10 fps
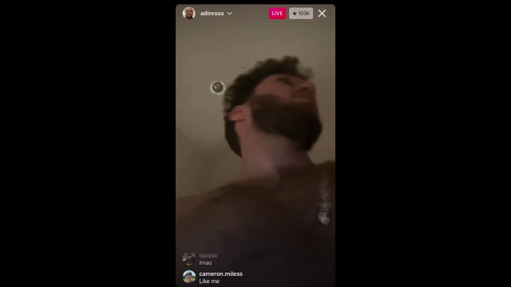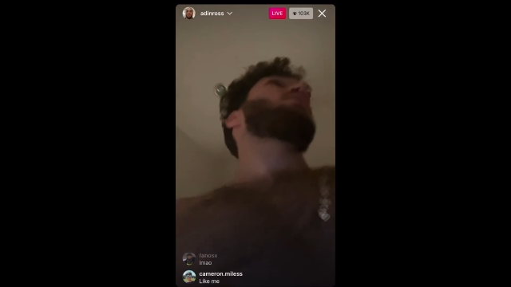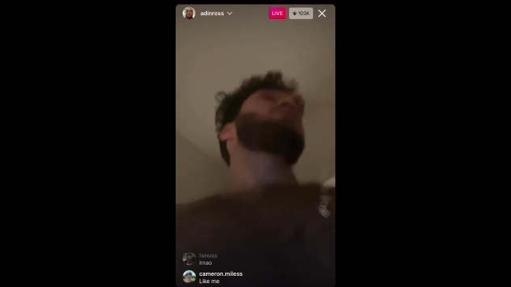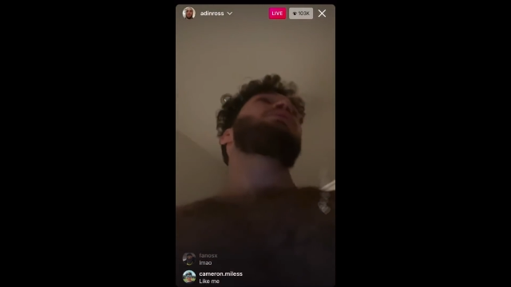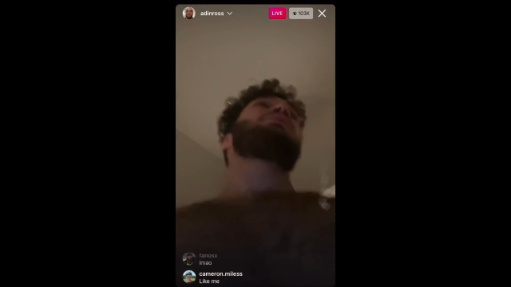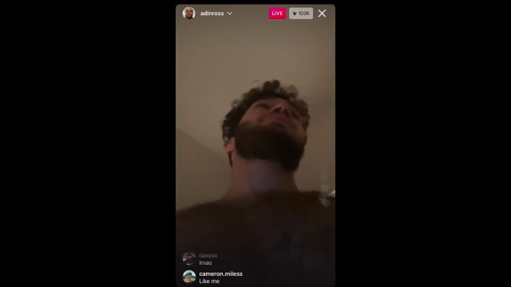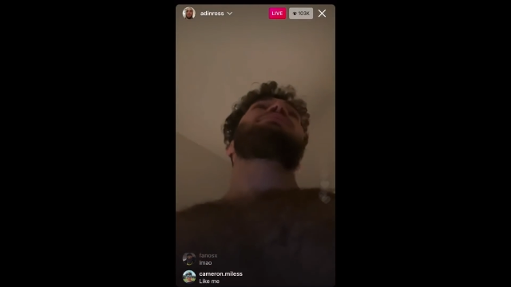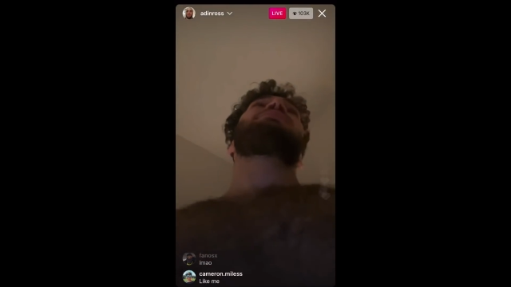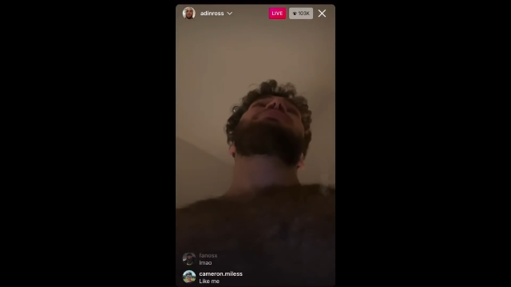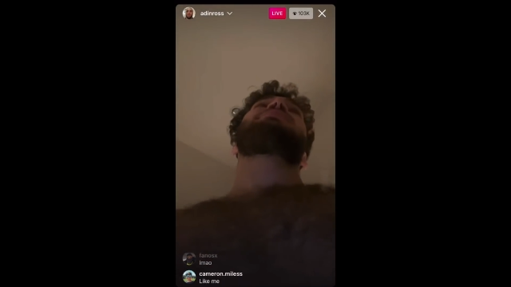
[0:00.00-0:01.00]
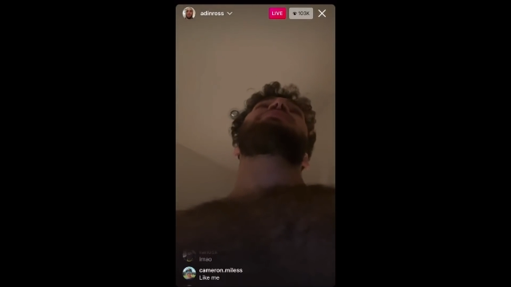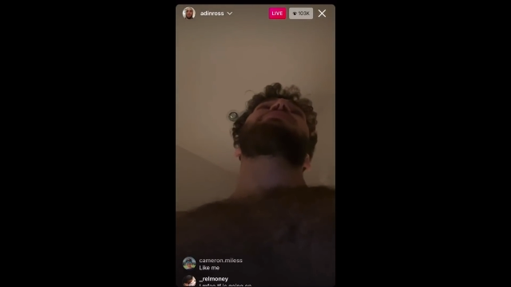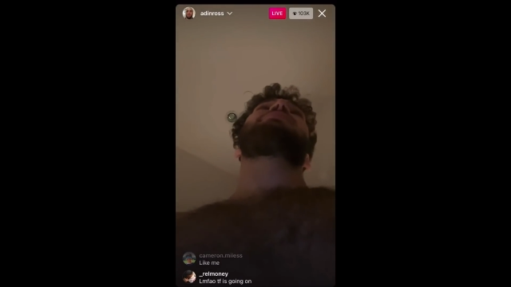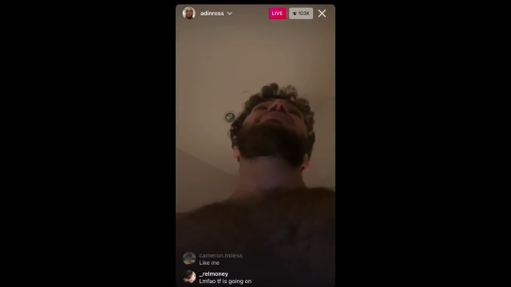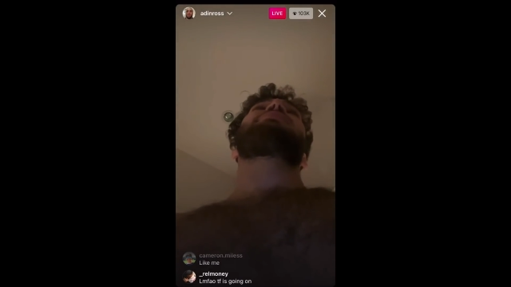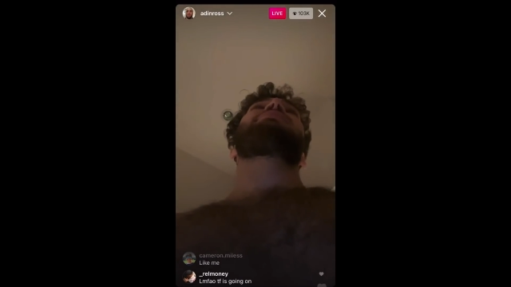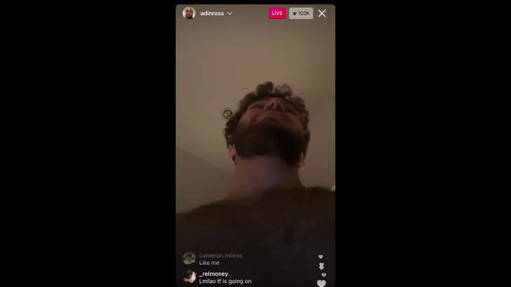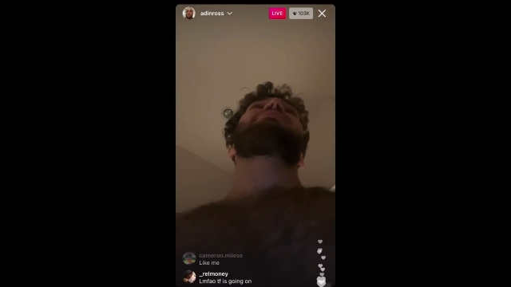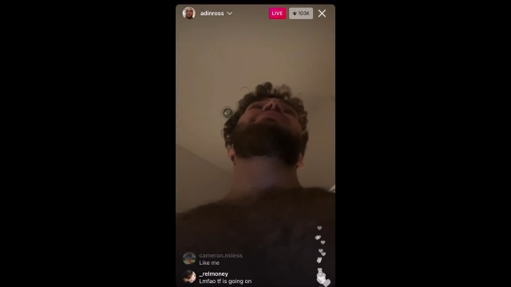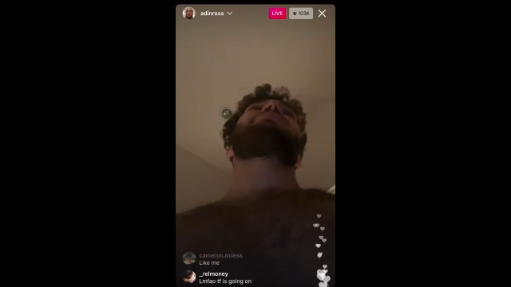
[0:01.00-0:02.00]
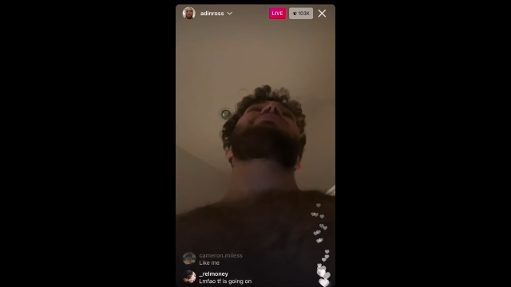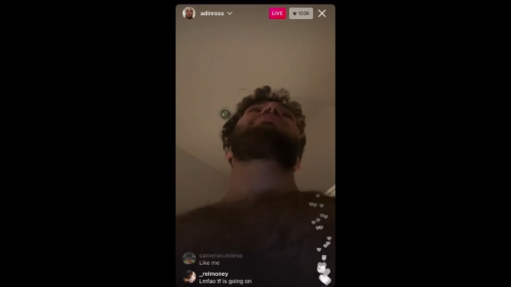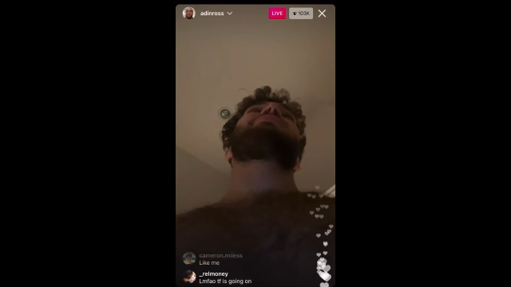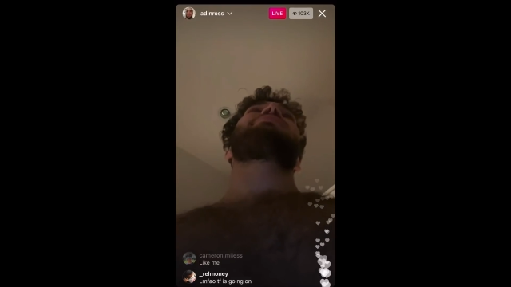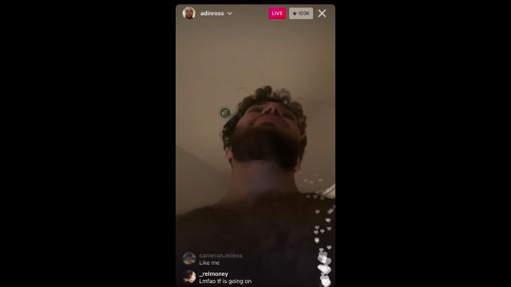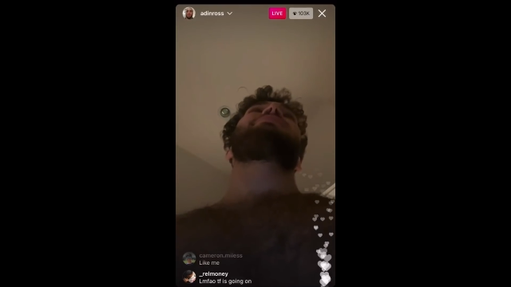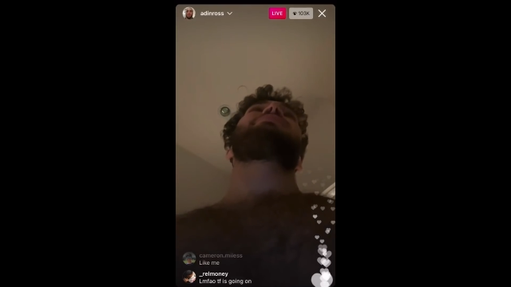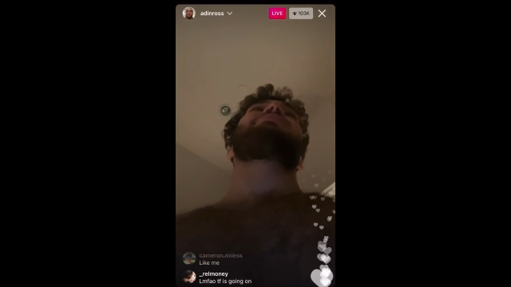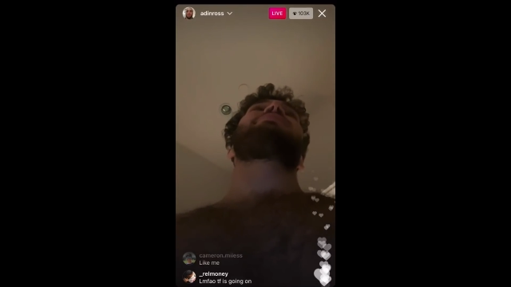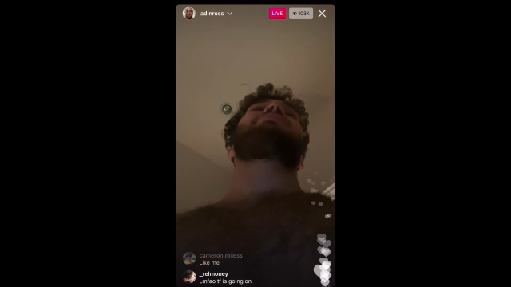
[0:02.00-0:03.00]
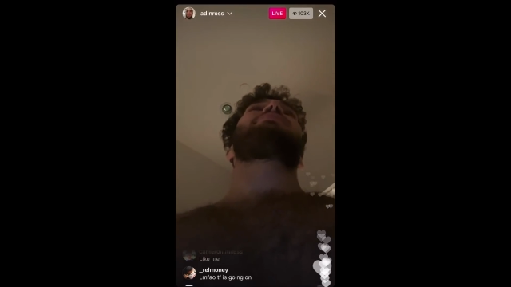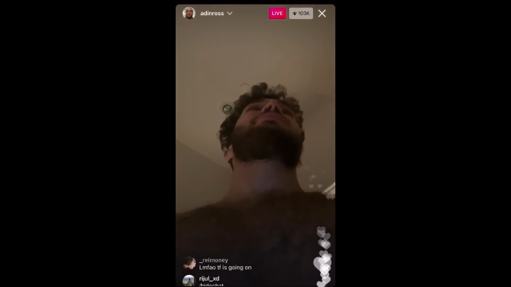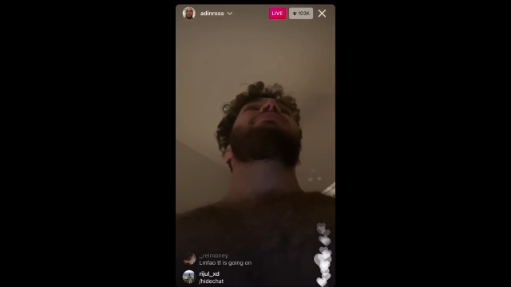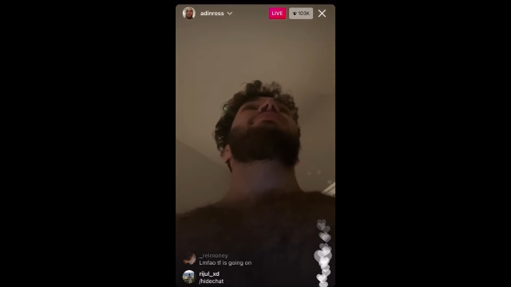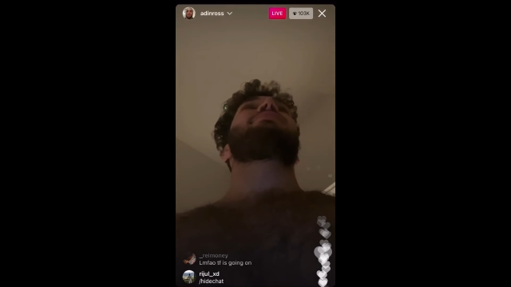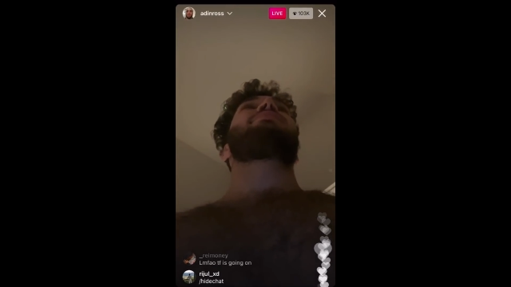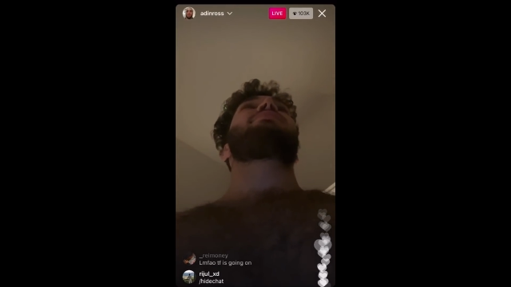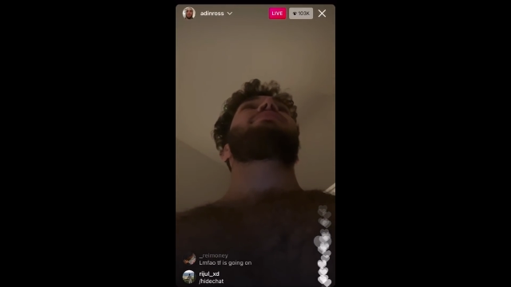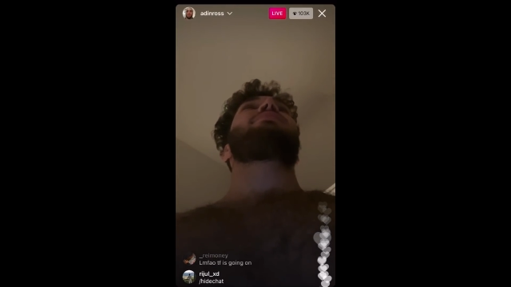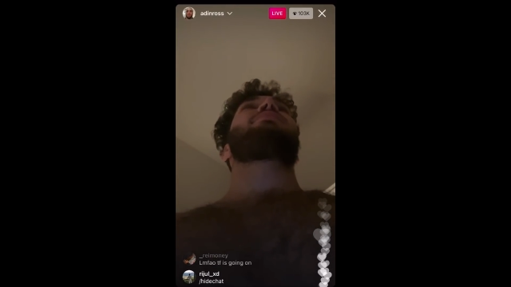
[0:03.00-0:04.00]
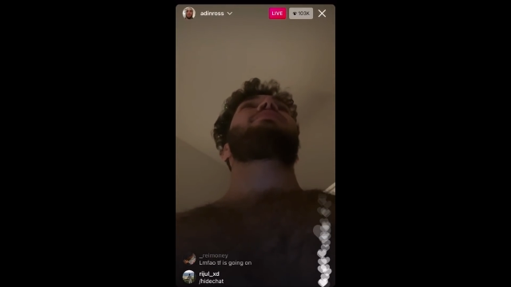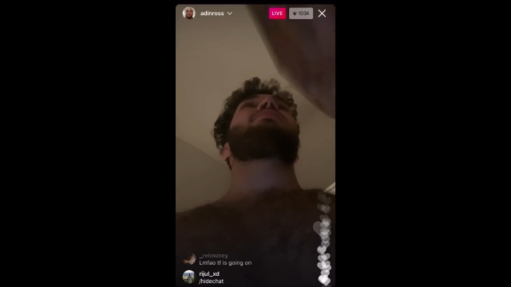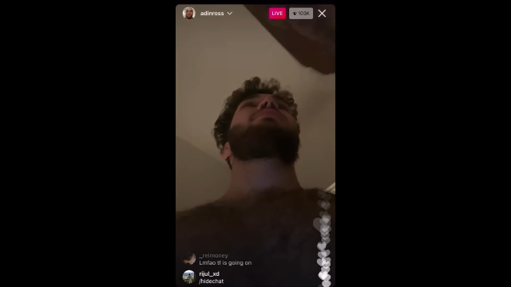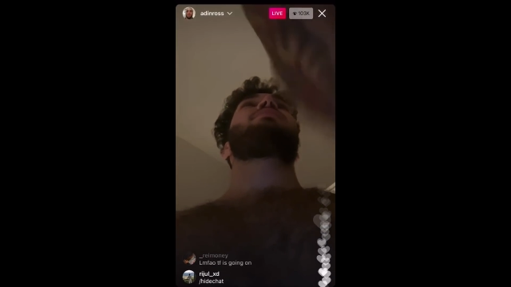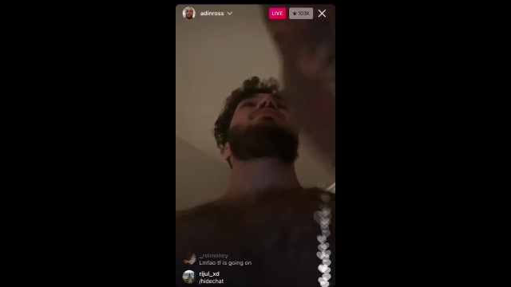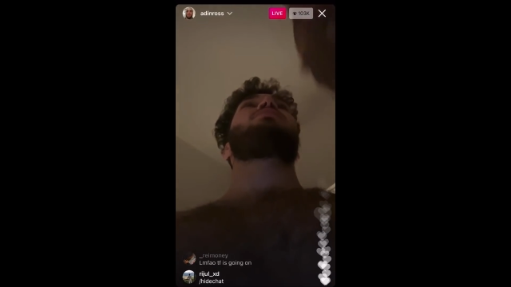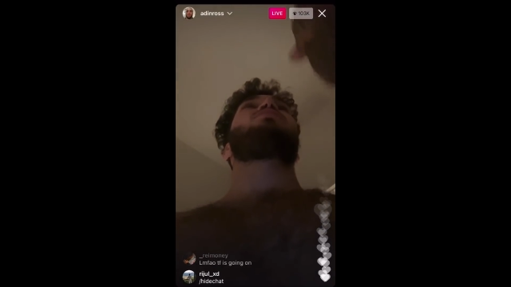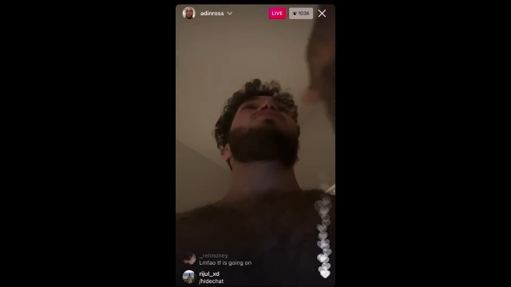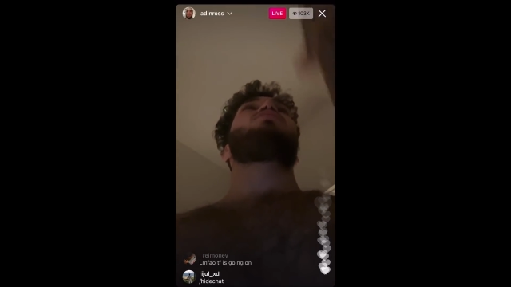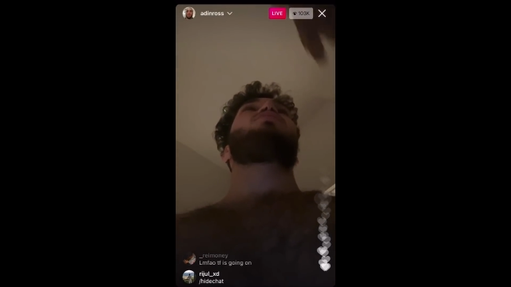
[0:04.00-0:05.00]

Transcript: Nobody's mouth can be seen.